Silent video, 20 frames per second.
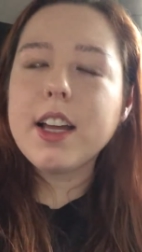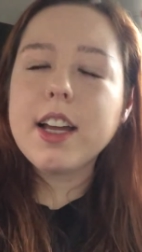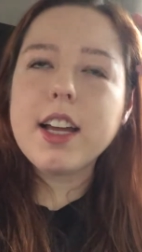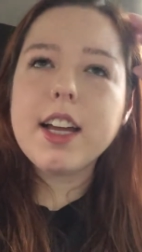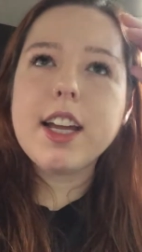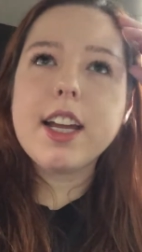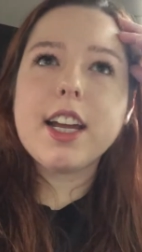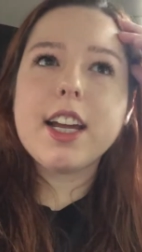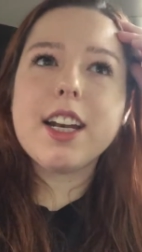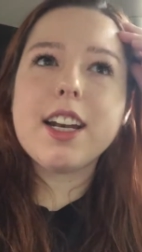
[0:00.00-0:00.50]

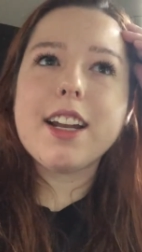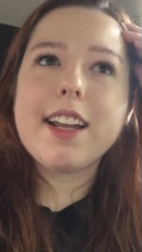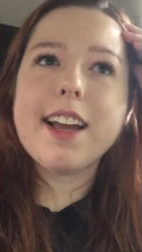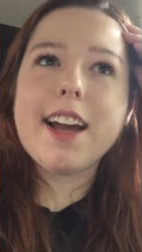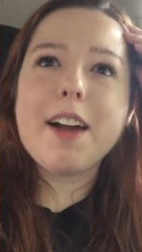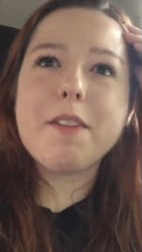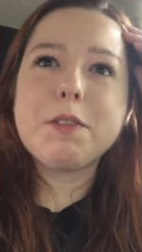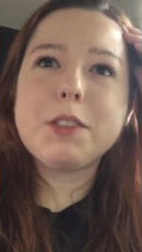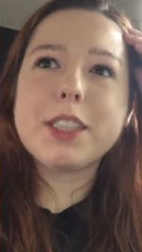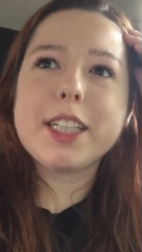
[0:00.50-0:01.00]
And
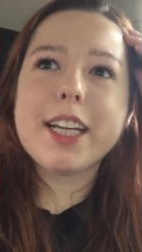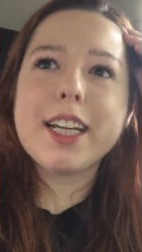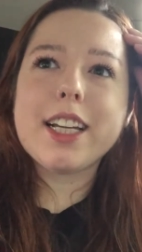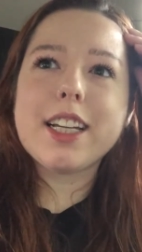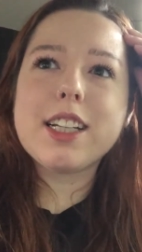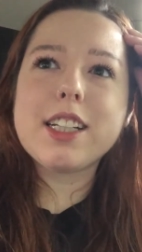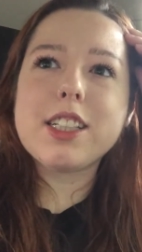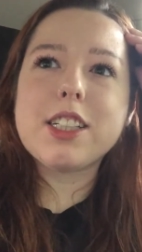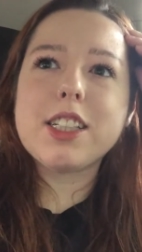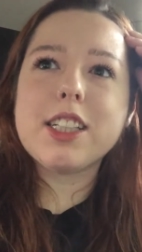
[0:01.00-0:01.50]
I'm just
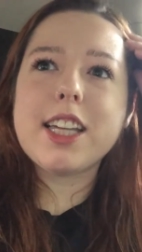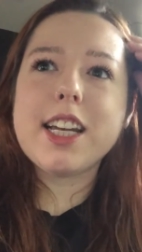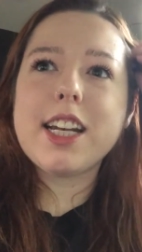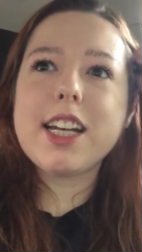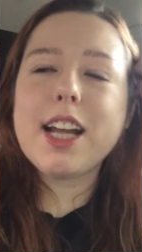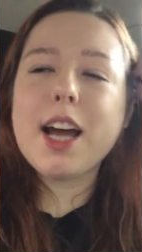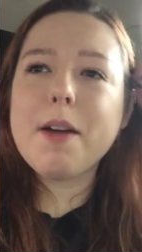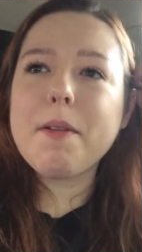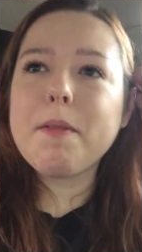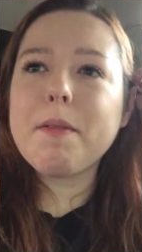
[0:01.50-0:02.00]
like, did
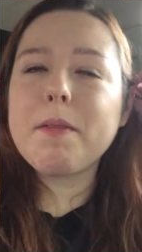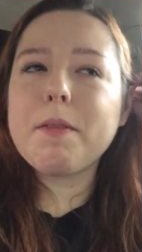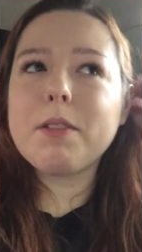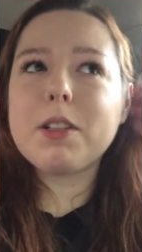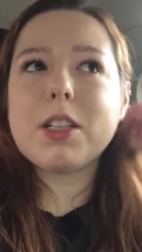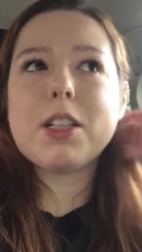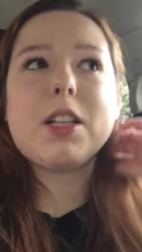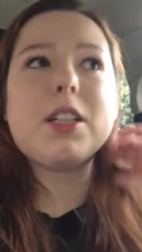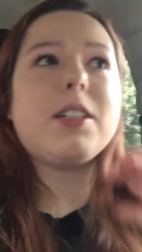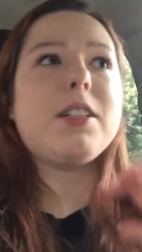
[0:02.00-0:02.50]

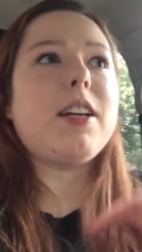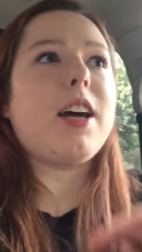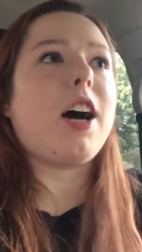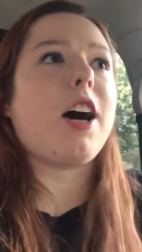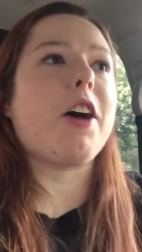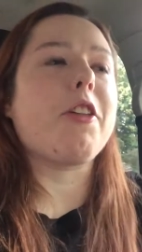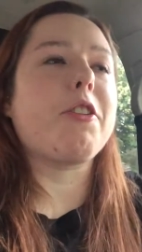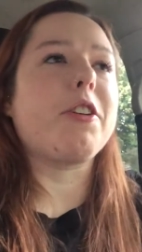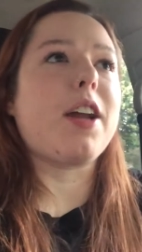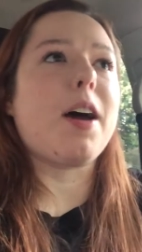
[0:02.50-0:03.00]
the
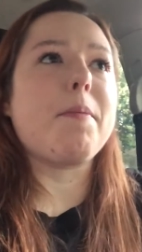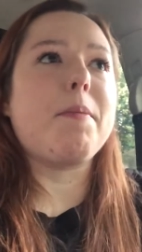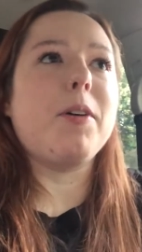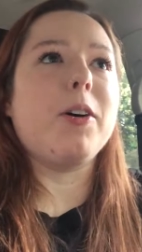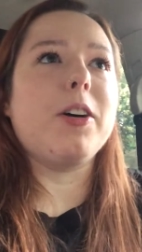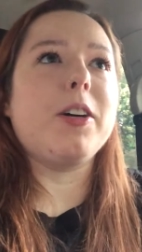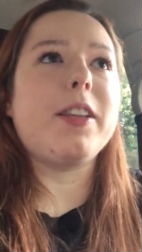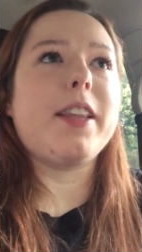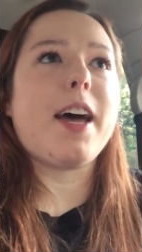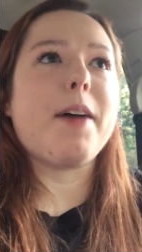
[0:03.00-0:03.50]
author not
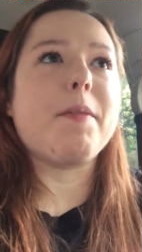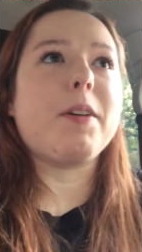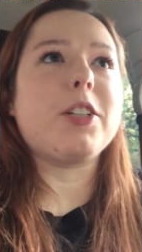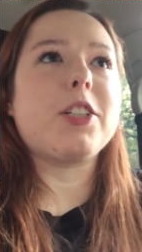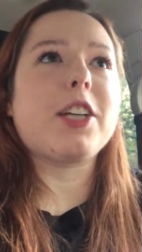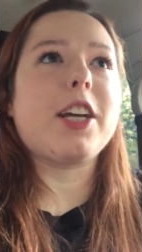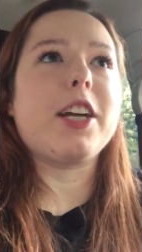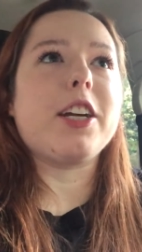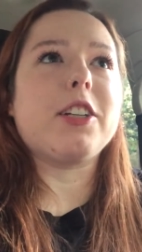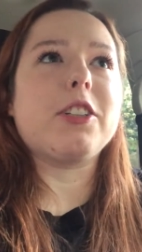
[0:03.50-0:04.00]
put that much
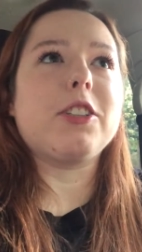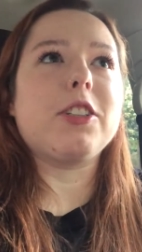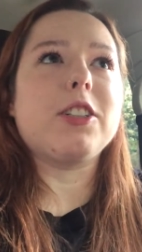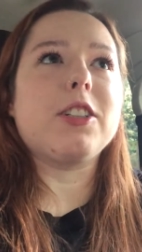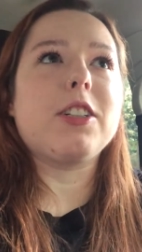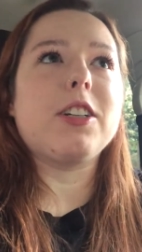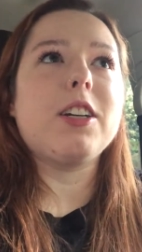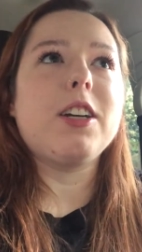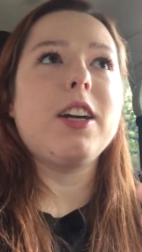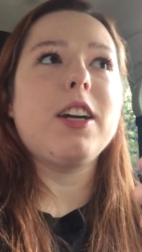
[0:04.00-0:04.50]
character
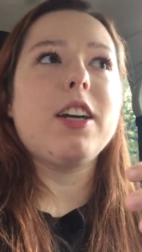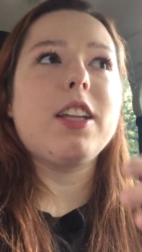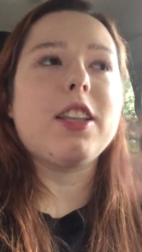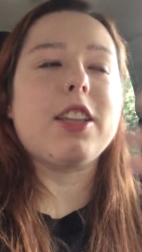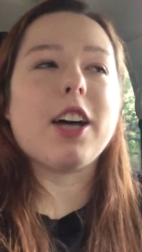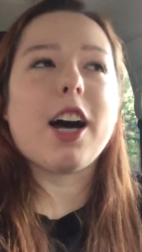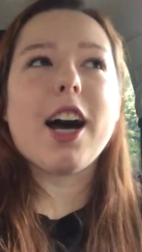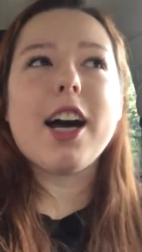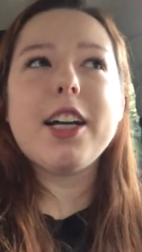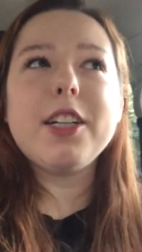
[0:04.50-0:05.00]

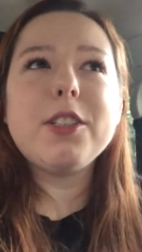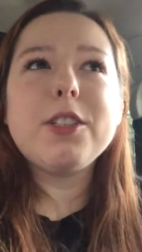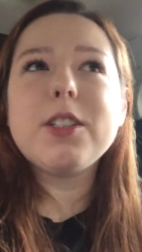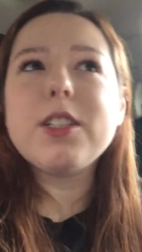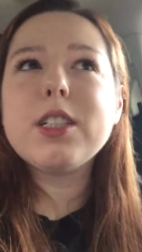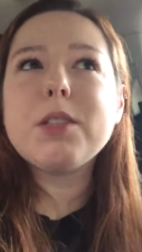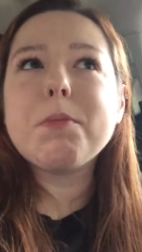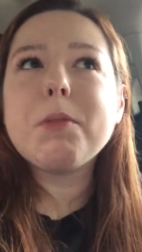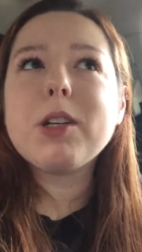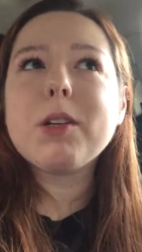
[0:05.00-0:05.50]
thought into
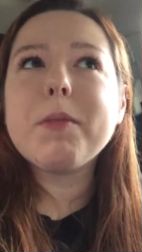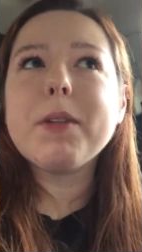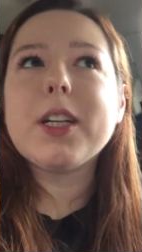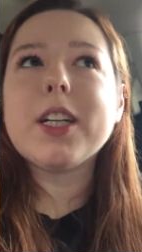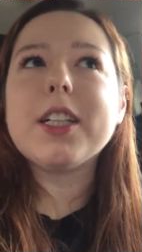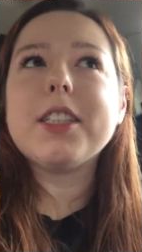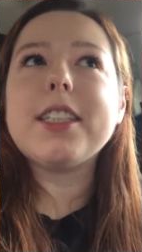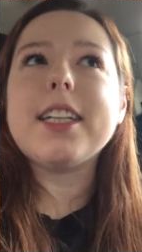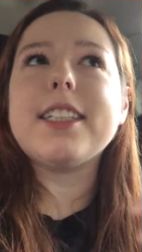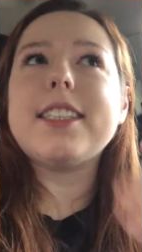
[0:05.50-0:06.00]
this book?
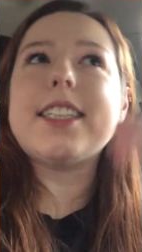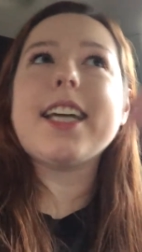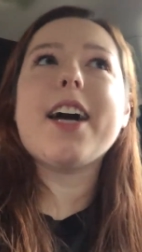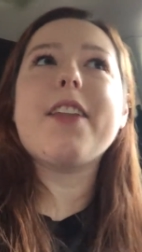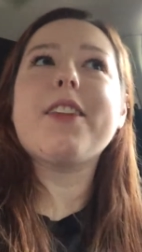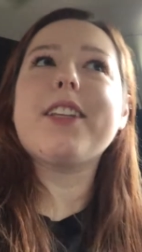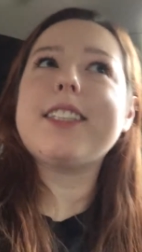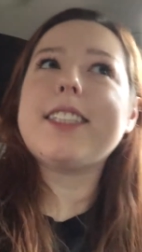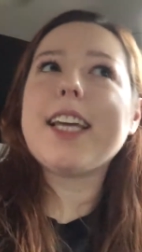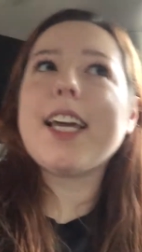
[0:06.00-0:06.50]
Because they
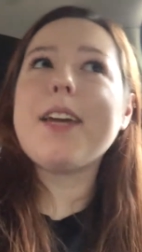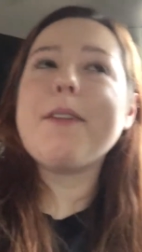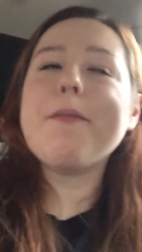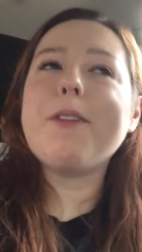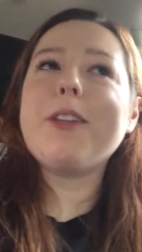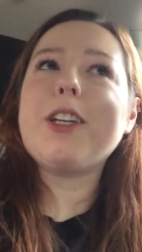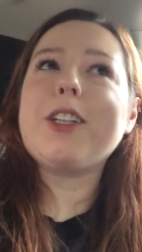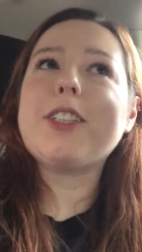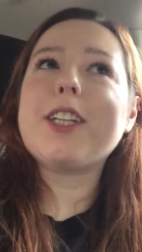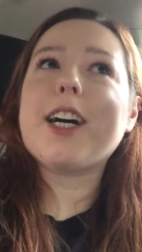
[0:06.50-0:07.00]
sound the same
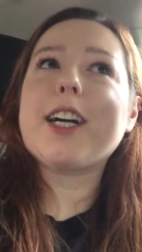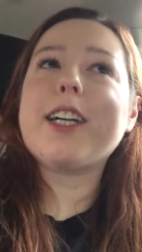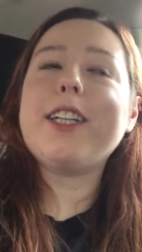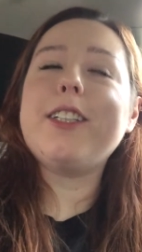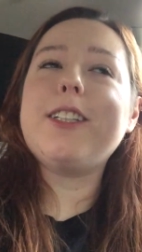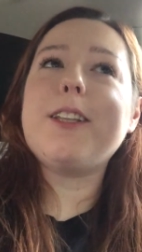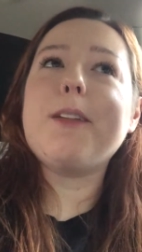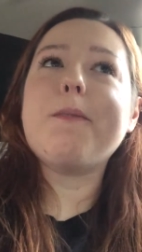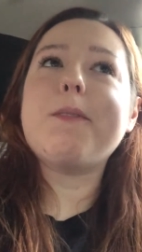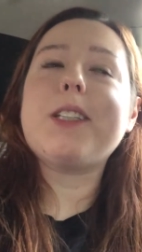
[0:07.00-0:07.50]
when they're talking
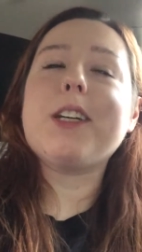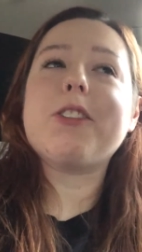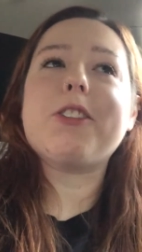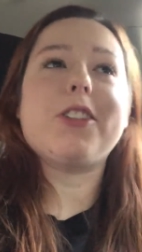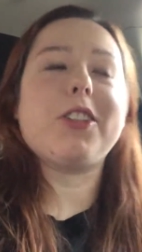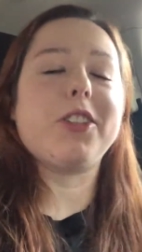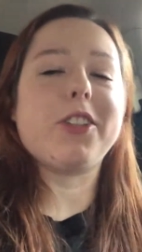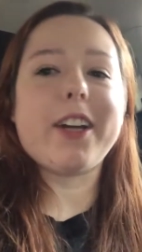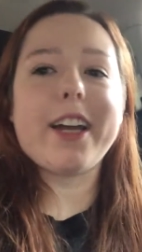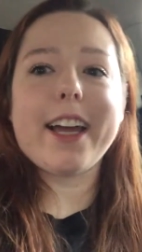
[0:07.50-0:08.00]
to themselves
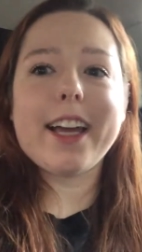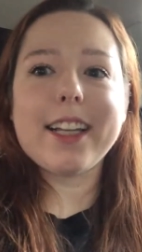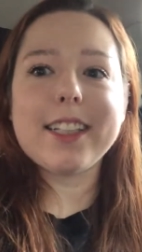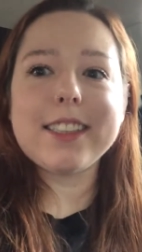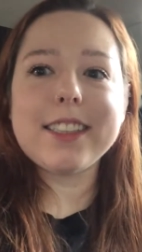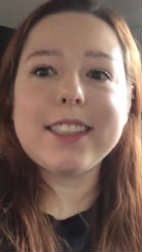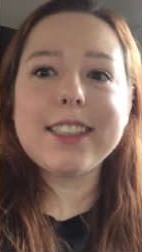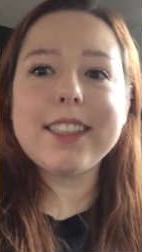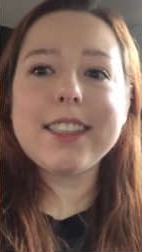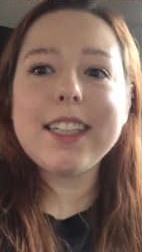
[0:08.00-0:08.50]
in their
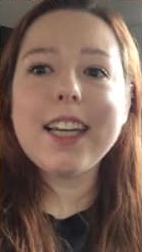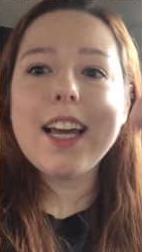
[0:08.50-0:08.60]
heads.